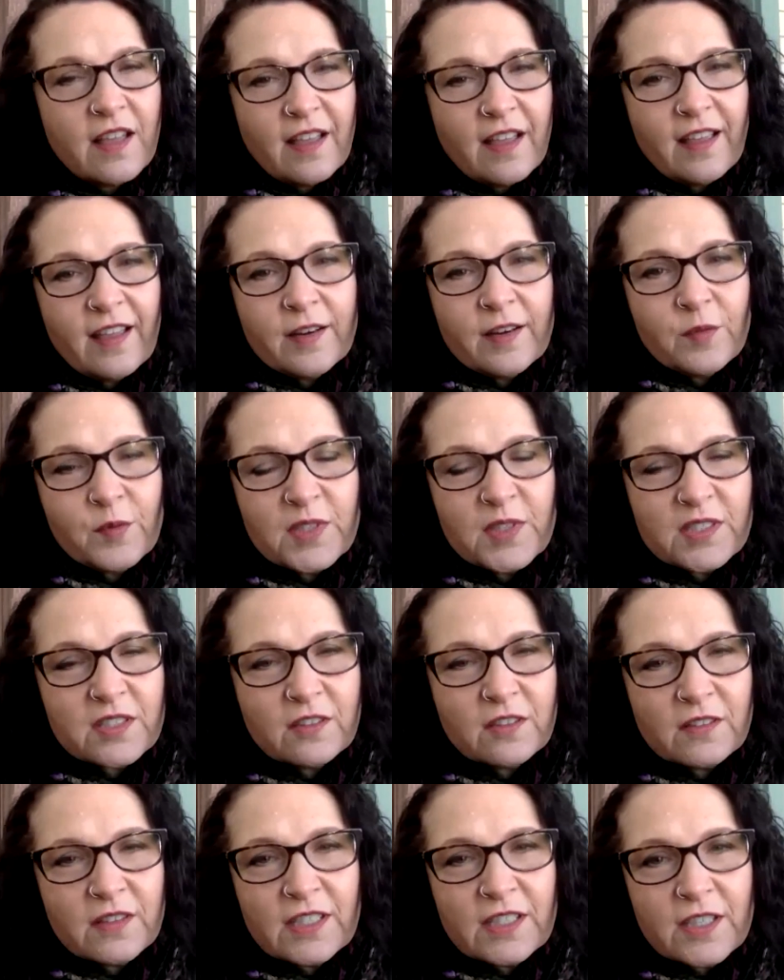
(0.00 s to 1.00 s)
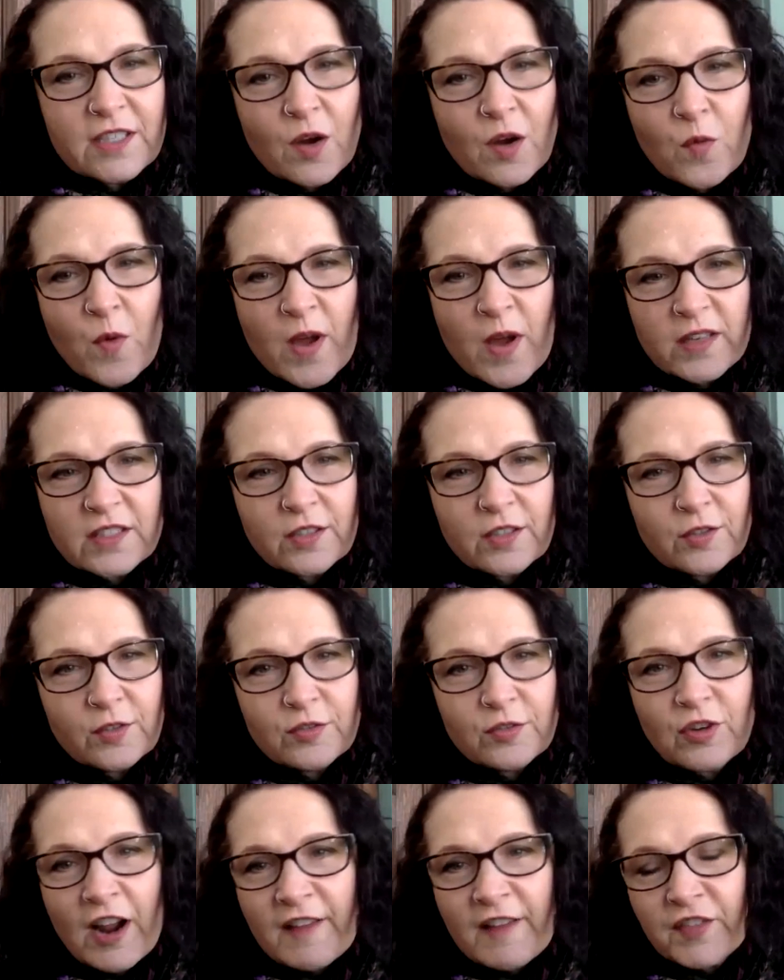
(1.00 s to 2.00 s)
And we certainly don't want to
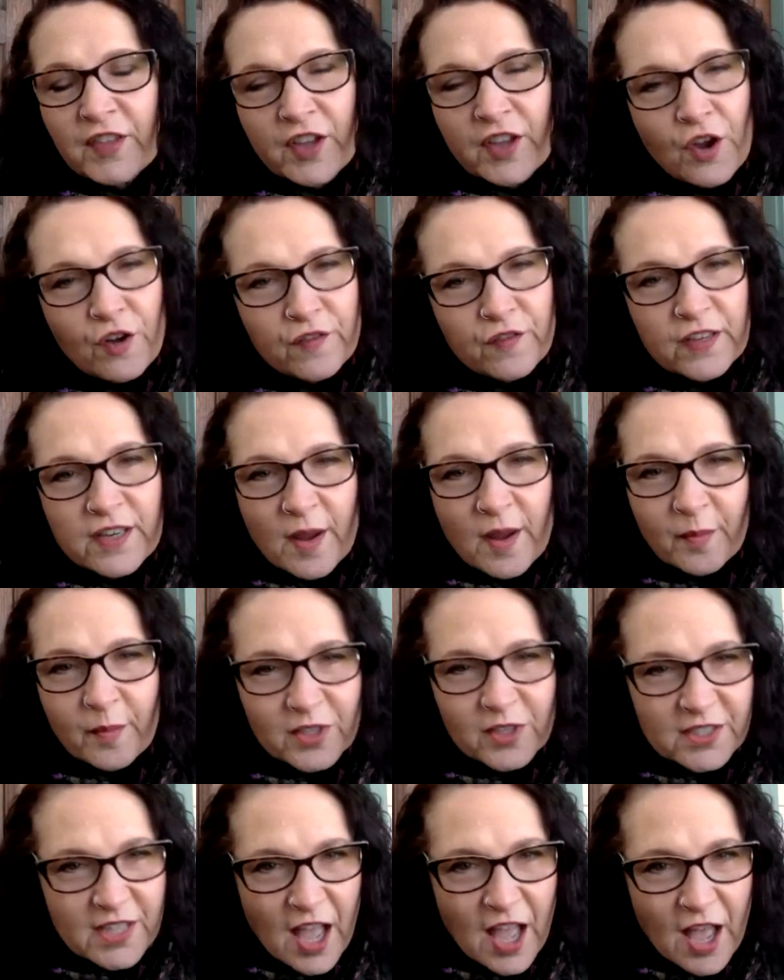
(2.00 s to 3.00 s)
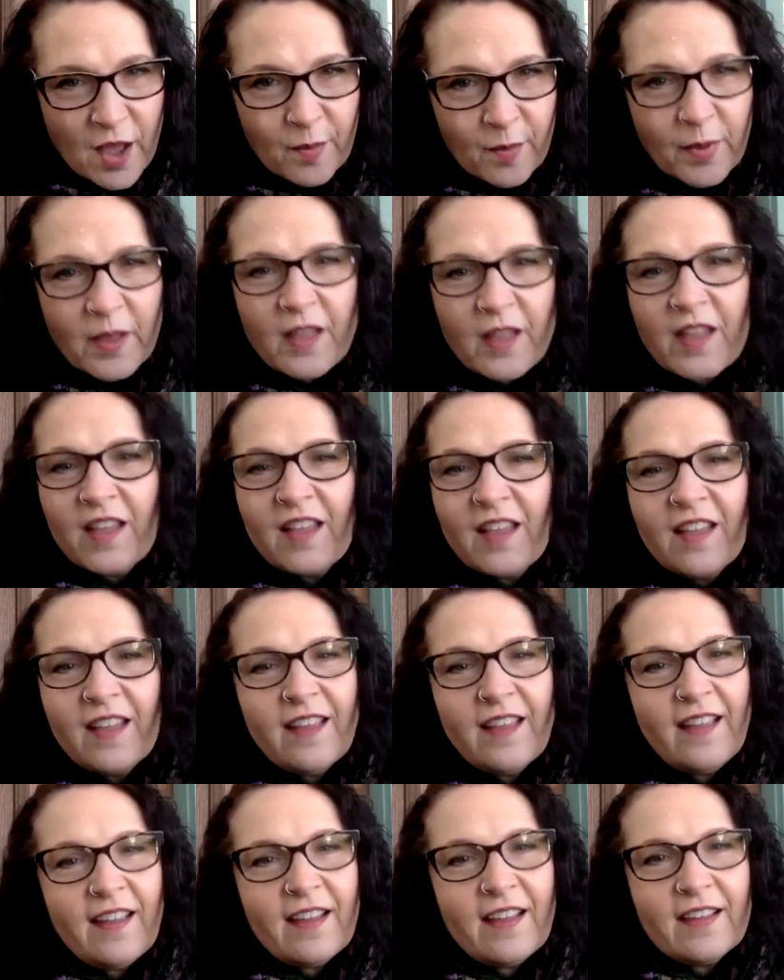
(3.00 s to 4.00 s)
drive the COVID numbers up.
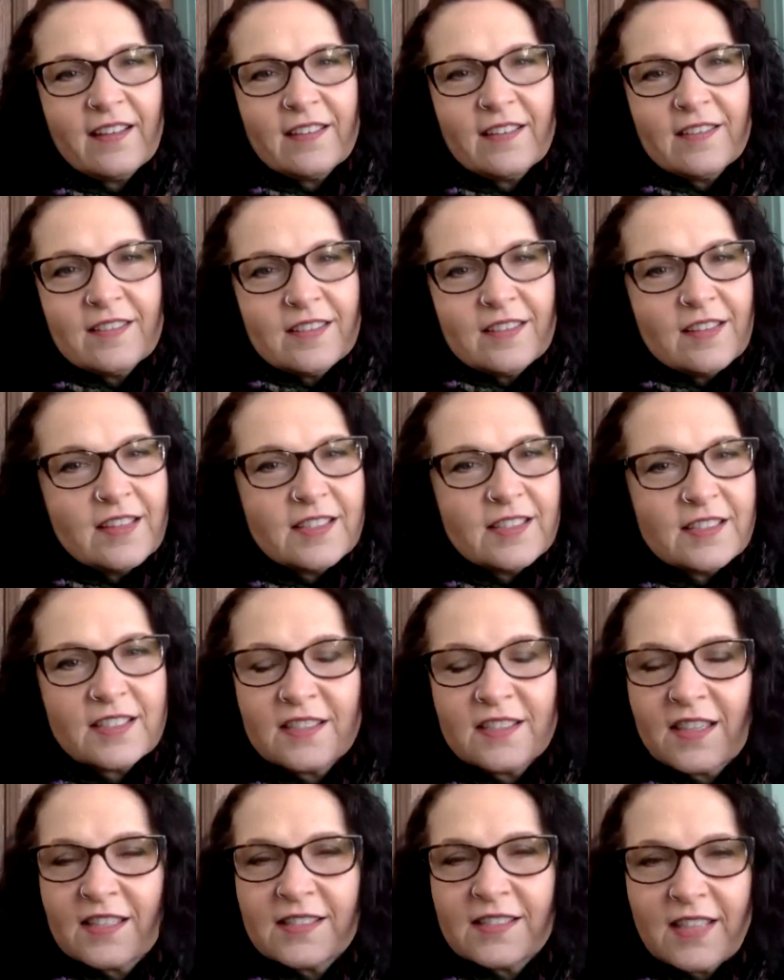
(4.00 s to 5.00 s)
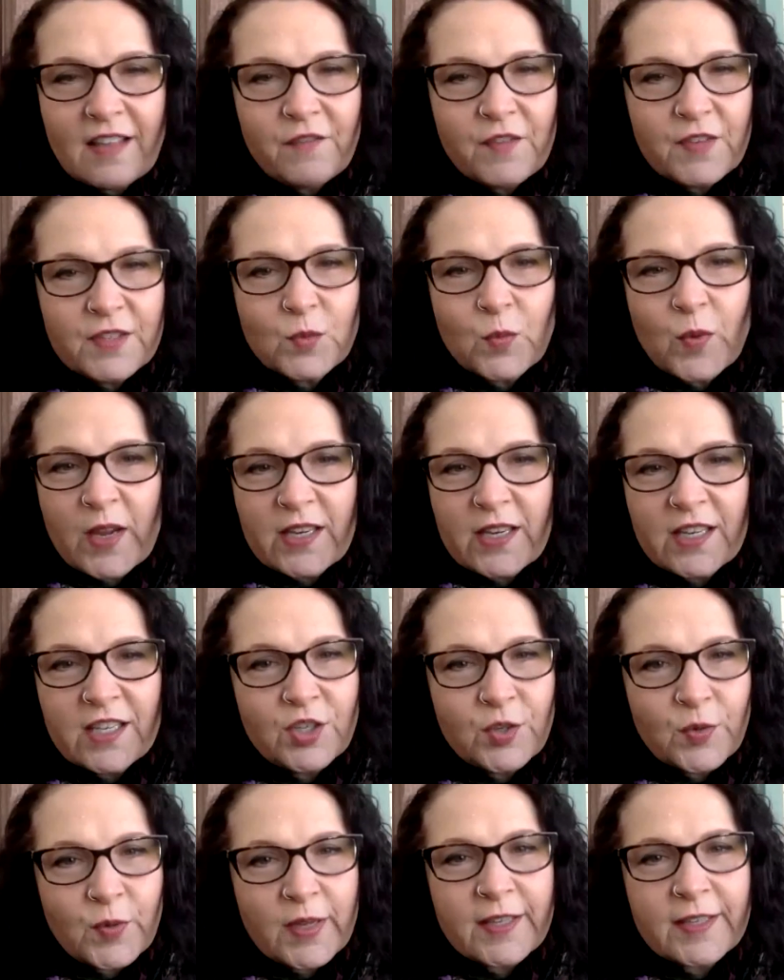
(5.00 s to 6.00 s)
And this is the safest way to
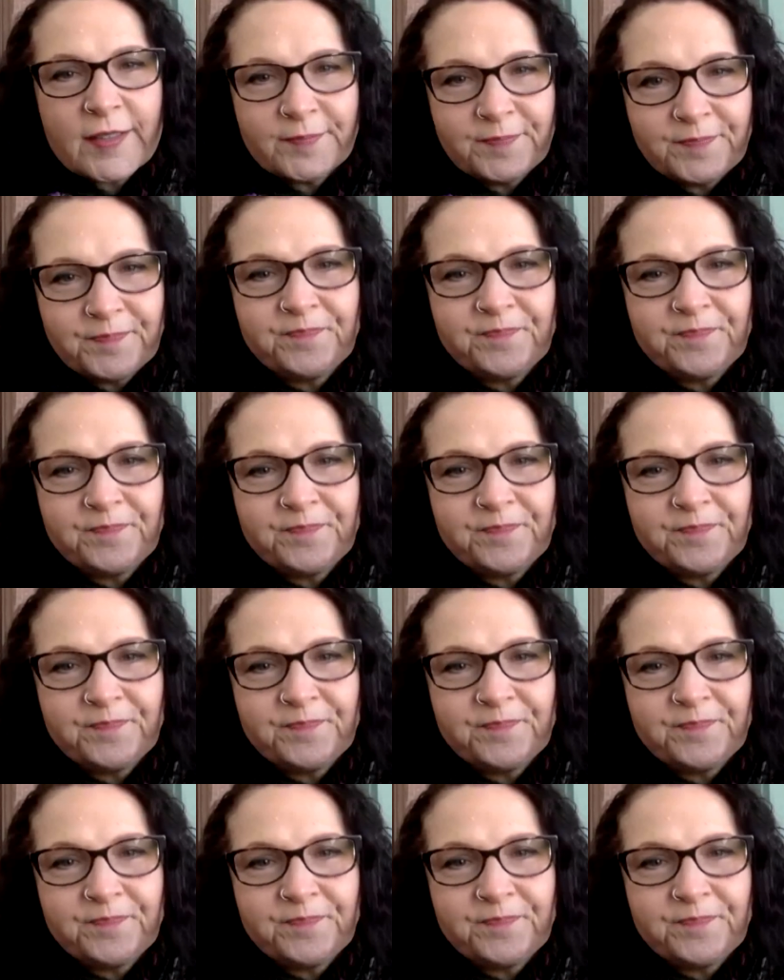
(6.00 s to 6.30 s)
do it.